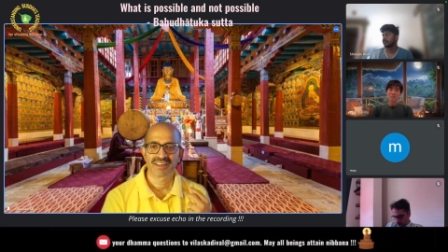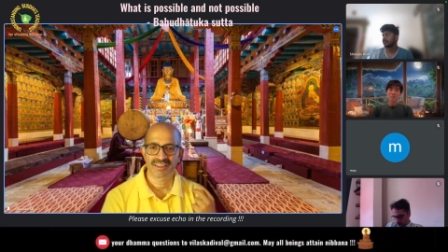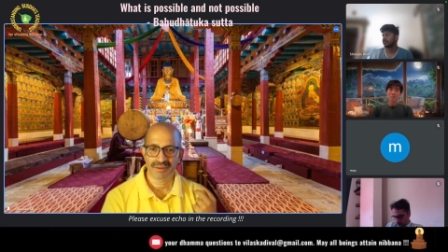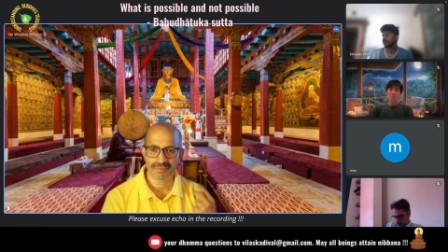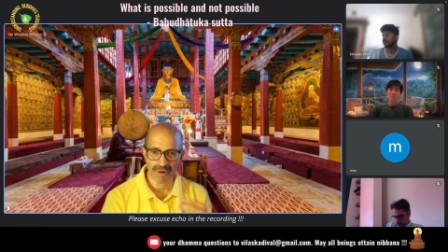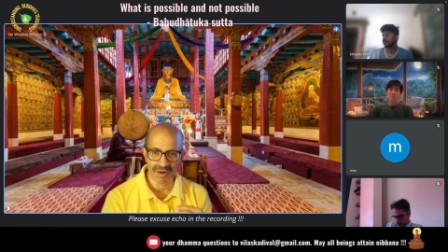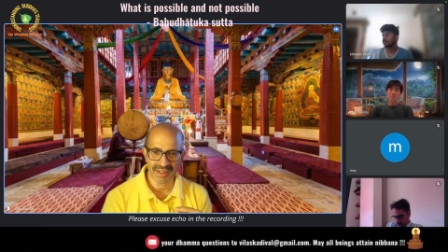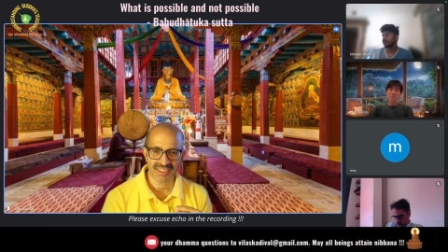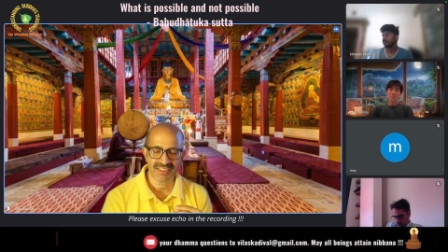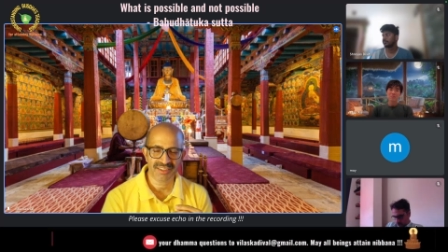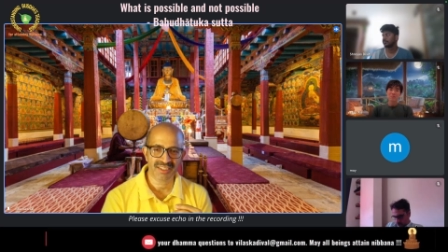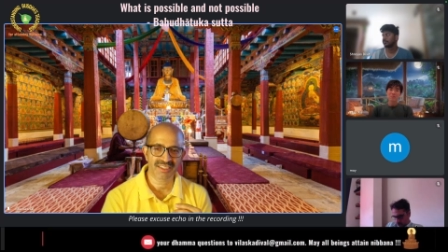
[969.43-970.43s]
the body
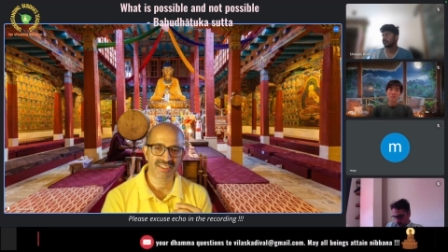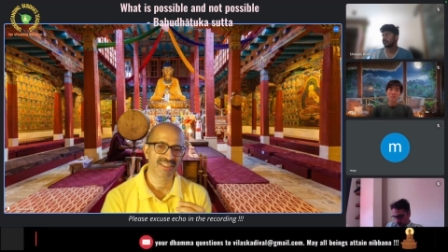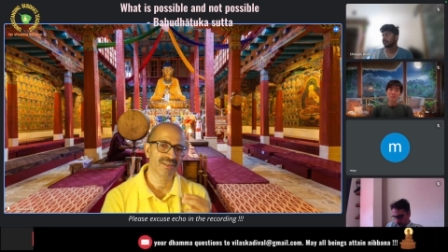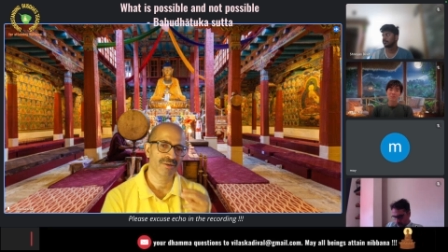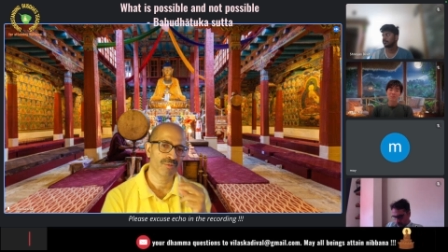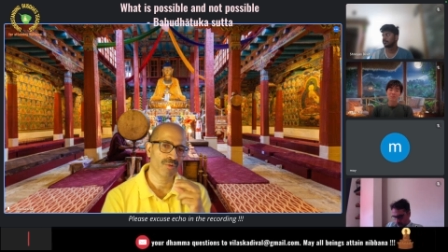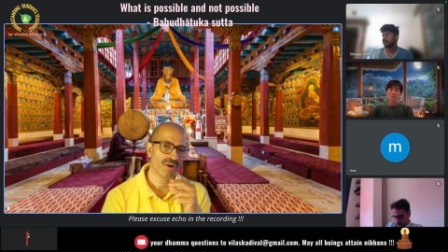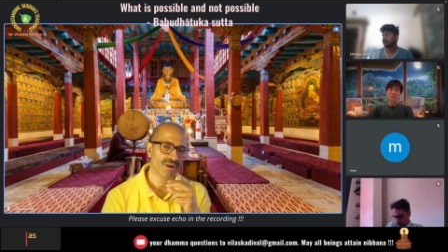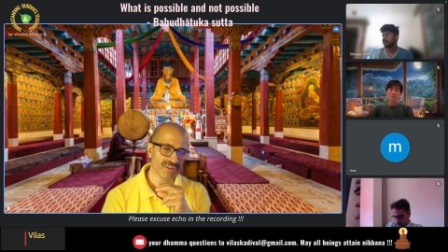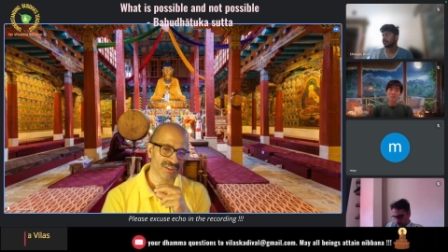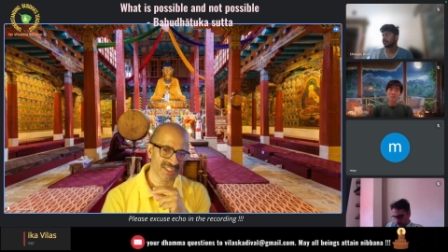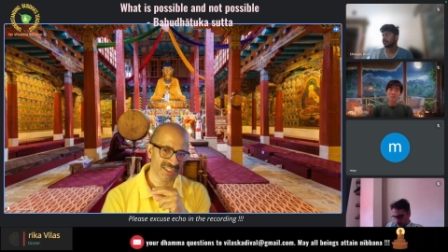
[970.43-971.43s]
structure, what
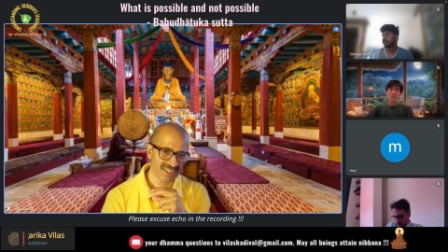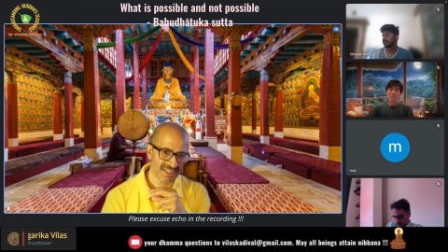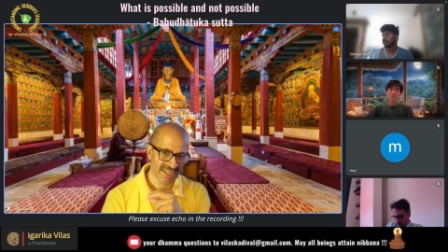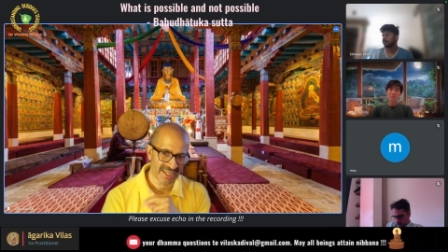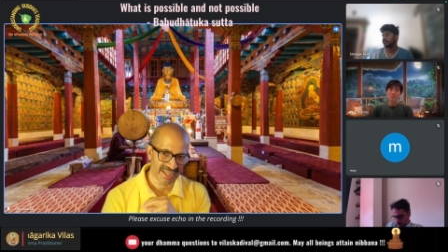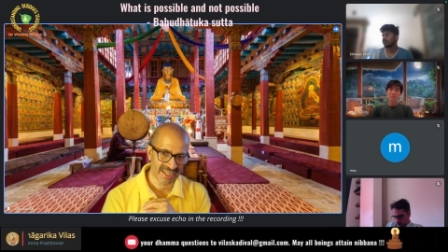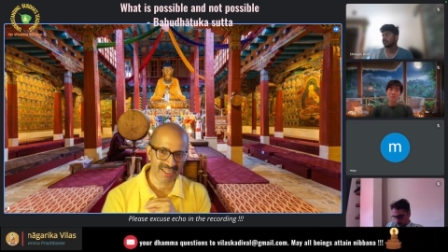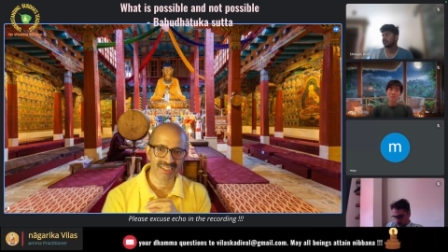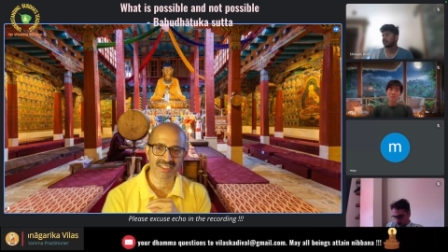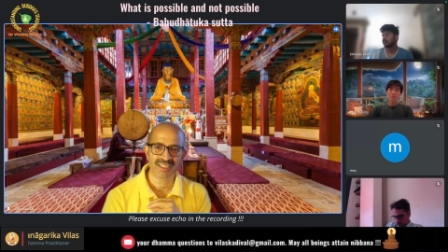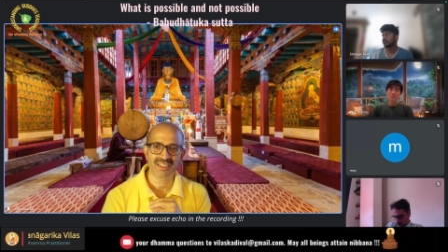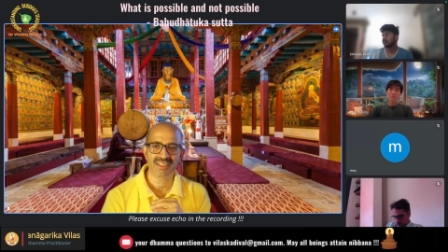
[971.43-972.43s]
was as a
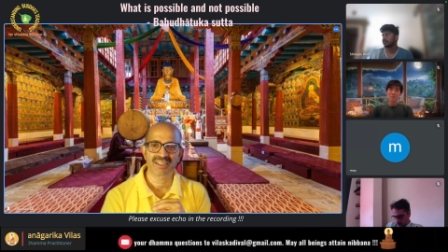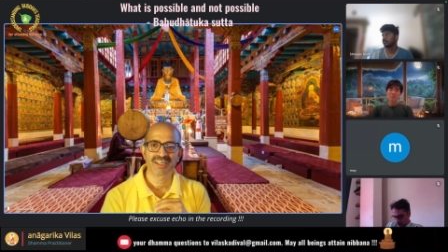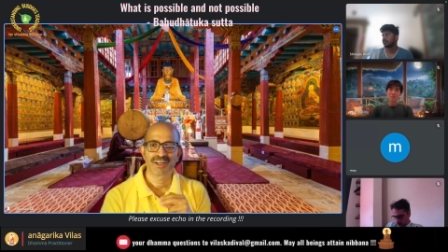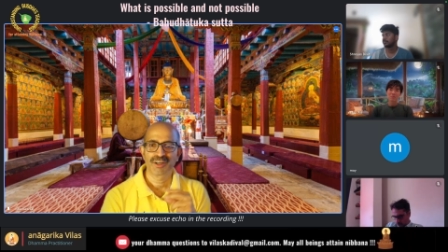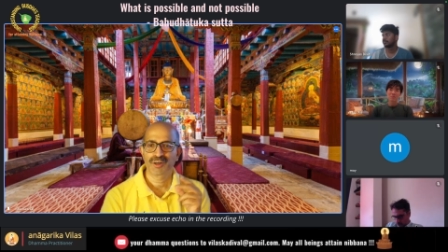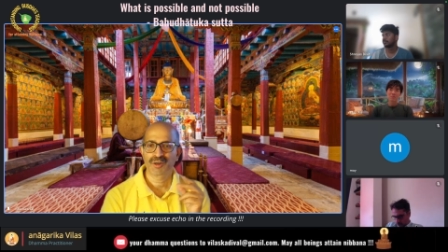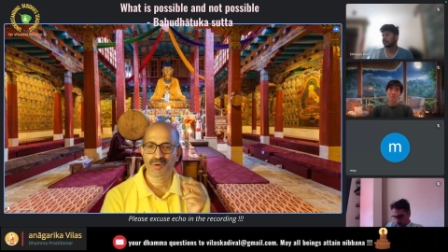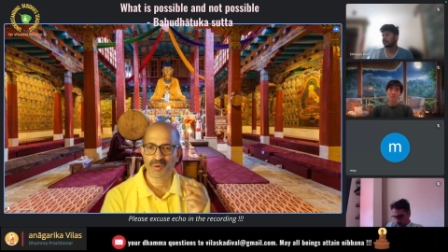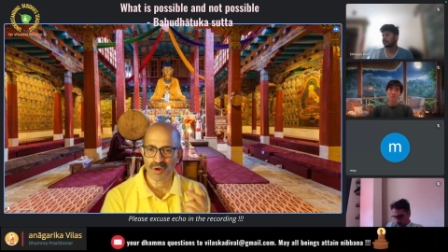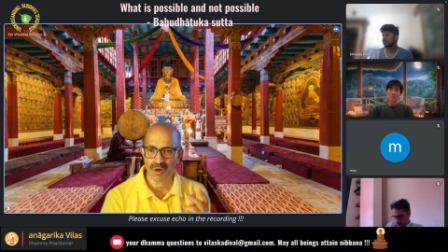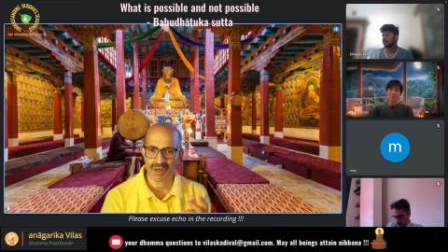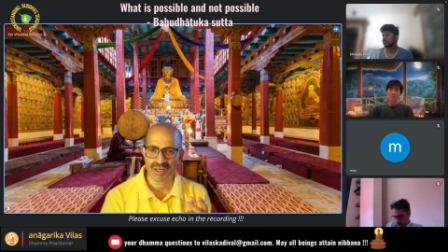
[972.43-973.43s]
teenager, no
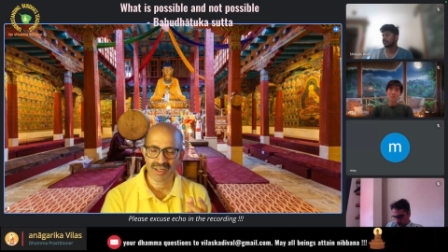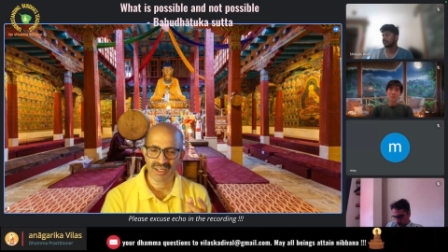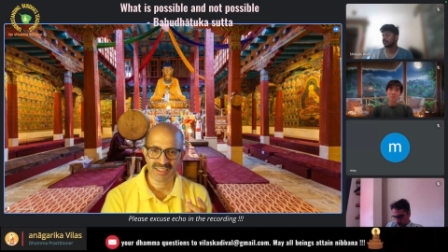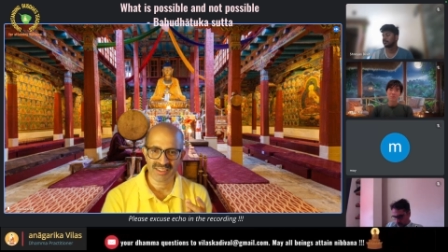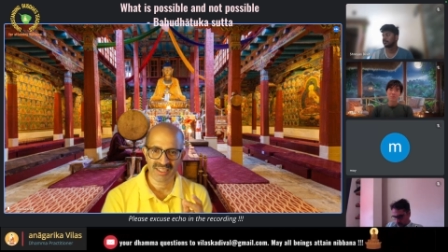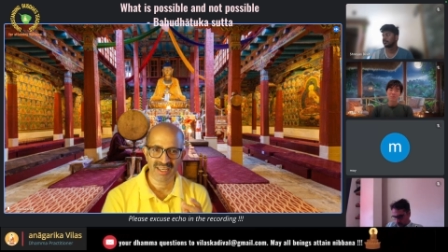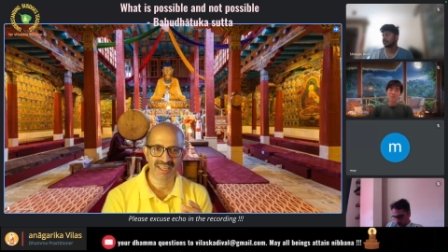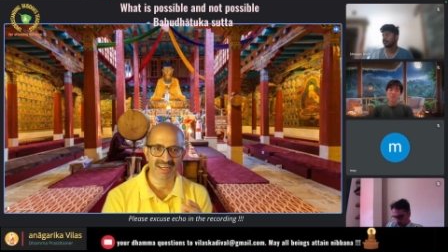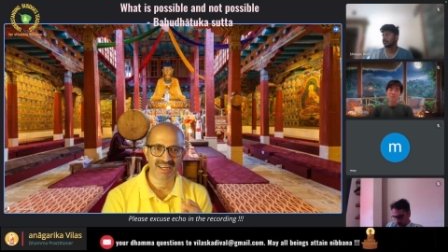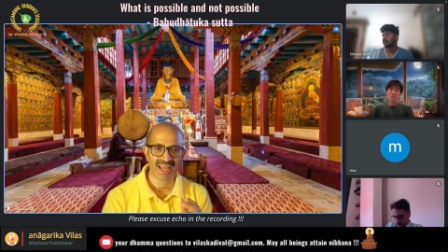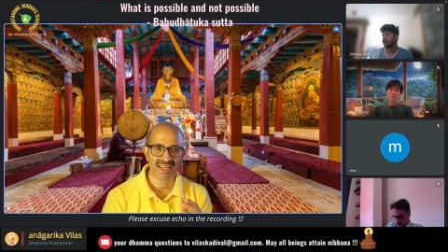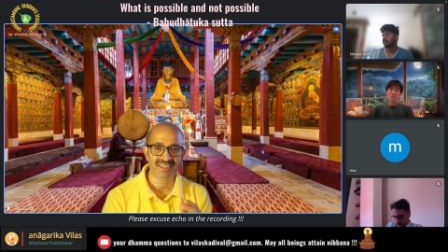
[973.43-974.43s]
longer is
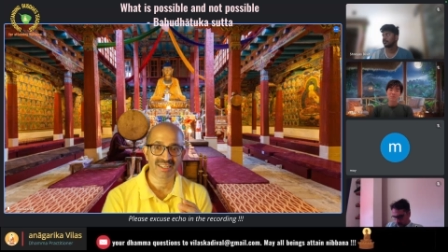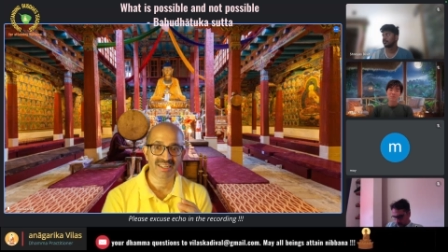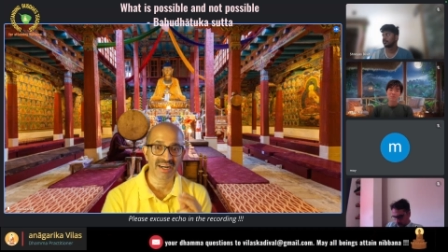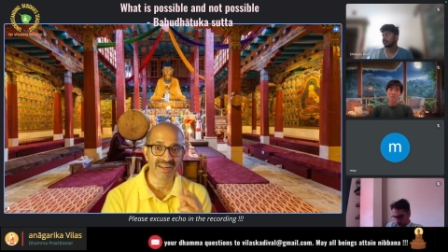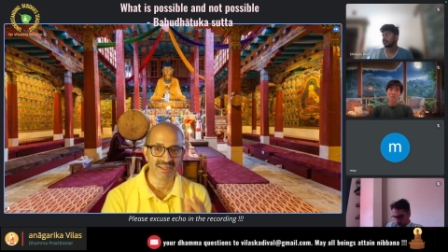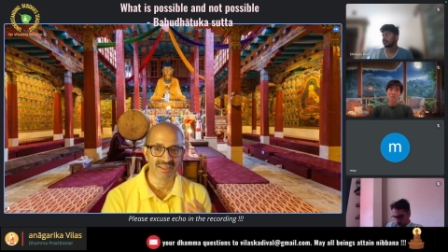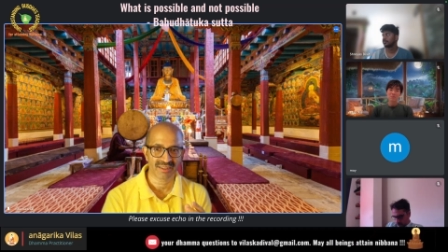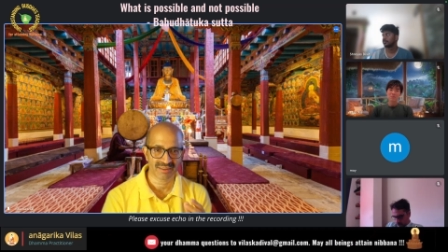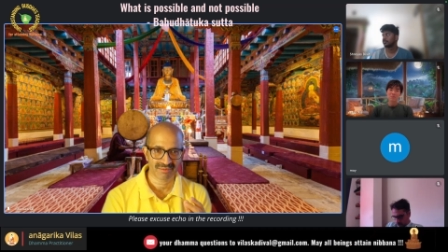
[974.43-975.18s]
there as an adult.